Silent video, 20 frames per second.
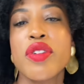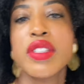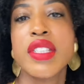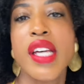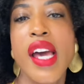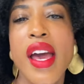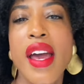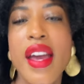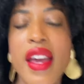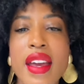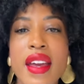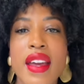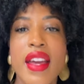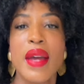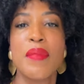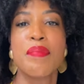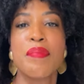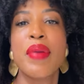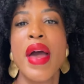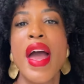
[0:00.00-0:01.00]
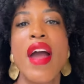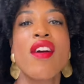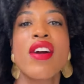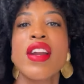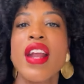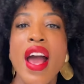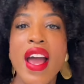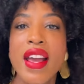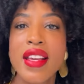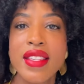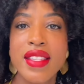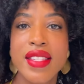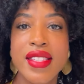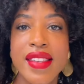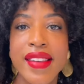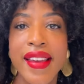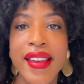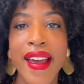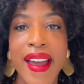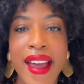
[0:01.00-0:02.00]
day in
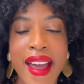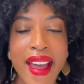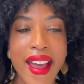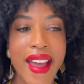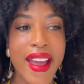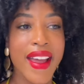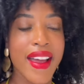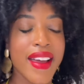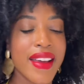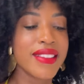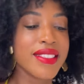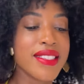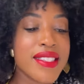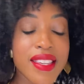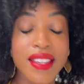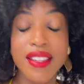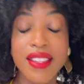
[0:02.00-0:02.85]
paradise and